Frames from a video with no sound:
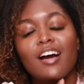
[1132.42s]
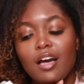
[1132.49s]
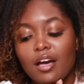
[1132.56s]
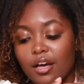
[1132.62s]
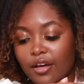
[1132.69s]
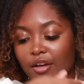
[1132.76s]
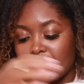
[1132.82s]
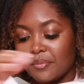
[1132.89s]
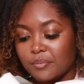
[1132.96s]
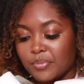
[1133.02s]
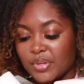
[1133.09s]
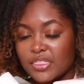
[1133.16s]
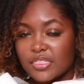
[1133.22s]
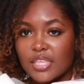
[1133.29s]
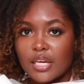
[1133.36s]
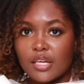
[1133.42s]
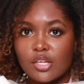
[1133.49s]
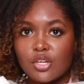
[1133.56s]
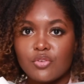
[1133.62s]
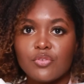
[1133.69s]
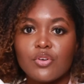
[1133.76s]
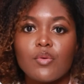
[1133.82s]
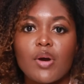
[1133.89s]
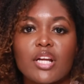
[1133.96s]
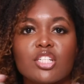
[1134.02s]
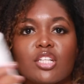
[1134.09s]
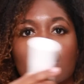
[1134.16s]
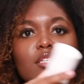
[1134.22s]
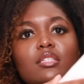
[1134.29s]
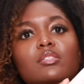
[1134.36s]
But thank you for
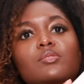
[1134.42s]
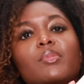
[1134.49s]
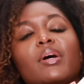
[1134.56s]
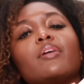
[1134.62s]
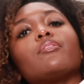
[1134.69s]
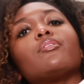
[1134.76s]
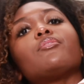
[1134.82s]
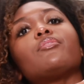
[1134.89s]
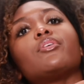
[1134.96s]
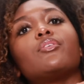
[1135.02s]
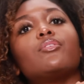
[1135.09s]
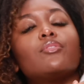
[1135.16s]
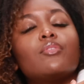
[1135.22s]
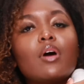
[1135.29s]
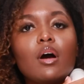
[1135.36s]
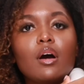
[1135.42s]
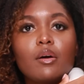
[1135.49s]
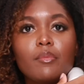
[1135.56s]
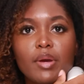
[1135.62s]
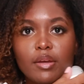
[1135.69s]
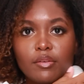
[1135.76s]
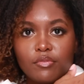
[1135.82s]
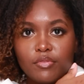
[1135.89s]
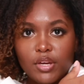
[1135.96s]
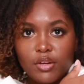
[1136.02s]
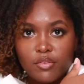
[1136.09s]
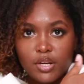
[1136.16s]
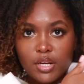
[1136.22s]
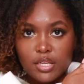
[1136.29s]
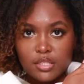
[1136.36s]
watching. This is my review of all my
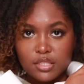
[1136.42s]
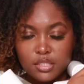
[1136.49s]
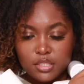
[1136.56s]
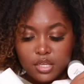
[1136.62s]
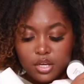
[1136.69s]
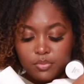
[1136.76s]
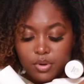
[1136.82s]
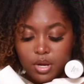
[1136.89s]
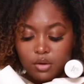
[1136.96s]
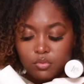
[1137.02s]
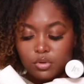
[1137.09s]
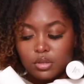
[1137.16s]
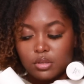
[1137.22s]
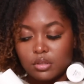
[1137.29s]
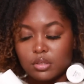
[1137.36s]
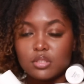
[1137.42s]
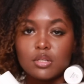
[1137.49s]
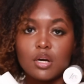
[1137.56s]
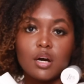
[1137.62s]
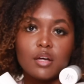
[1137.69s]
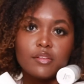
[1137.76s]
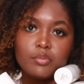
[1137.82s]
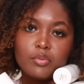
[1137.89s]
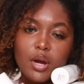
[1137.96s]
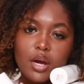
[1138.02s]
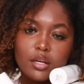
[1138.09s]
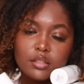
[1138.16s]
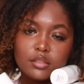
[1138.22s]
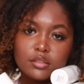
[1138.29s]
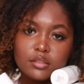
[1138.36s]
favorite Necessaire products. Well, it was all the
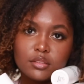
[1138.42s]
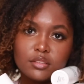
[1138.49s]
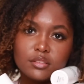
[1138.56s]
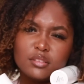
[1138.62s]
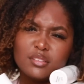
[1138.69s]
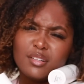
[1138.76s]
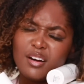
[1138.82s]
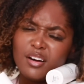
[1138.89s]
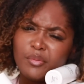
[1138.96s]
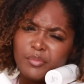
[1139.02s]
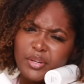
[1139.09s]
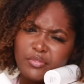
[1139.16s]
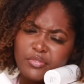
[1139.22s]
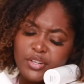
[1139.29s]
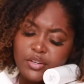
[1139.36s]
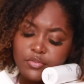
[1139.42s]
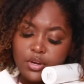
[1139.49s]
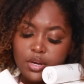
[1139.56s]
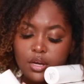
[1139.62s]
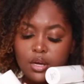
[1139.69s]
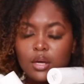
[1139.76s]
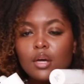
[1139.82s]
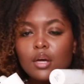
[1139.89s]
products because they're all my favorite.